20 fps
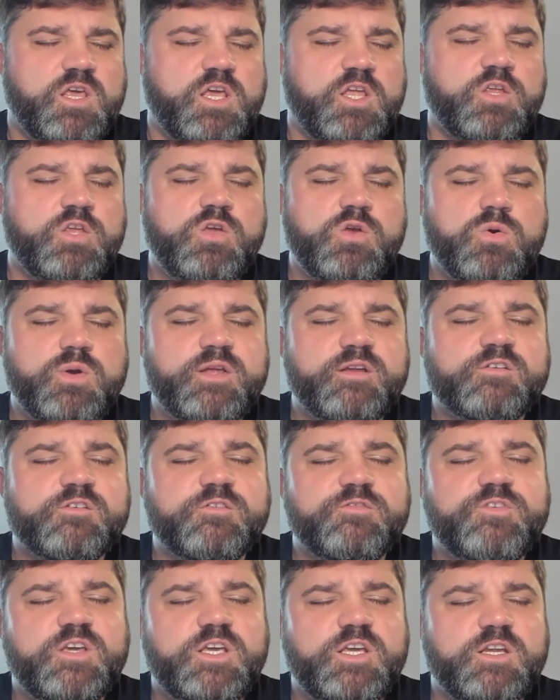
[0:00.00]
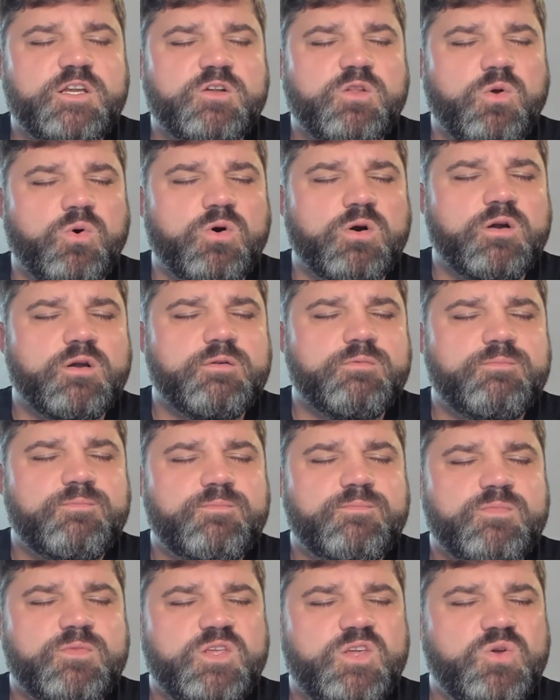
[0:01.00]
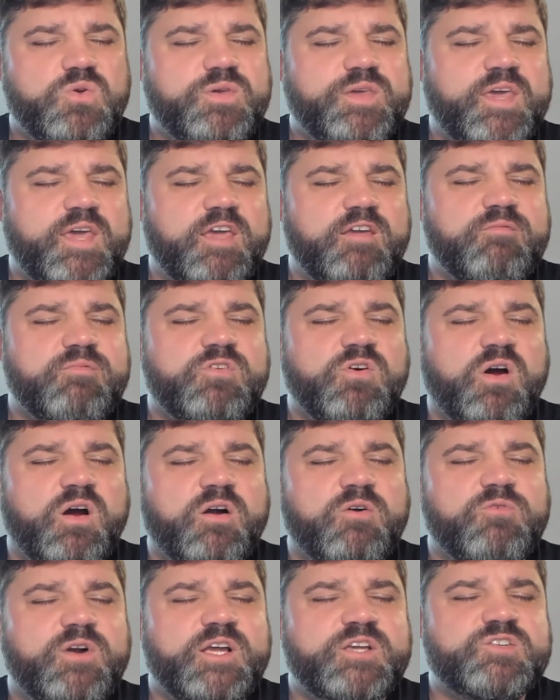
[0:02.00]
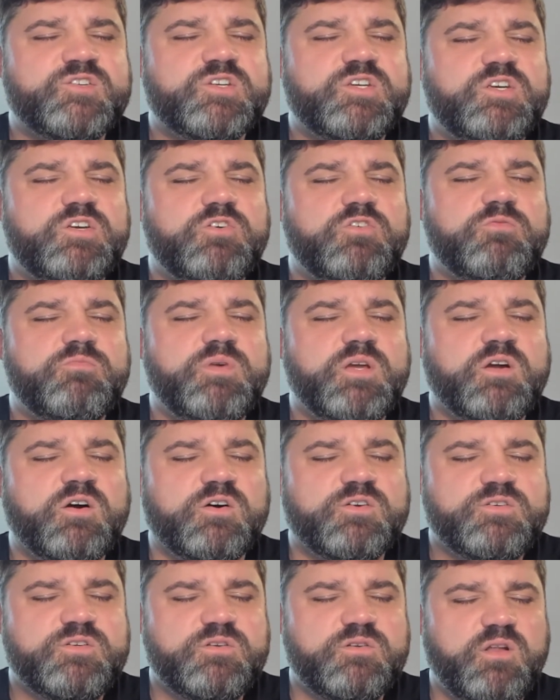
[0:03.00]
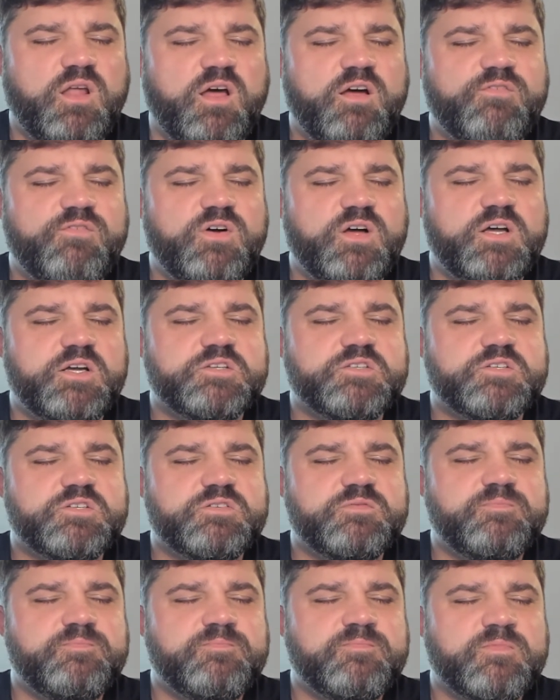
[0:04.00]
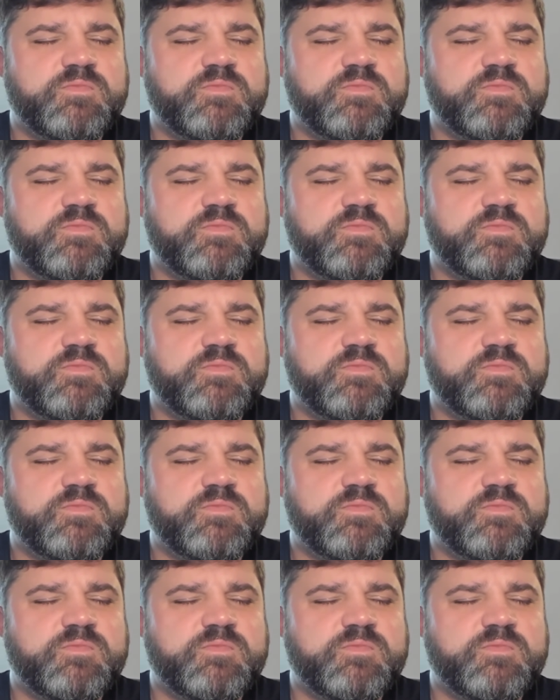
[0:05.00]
And you intervened, Lord. You came to our rescue because you love us.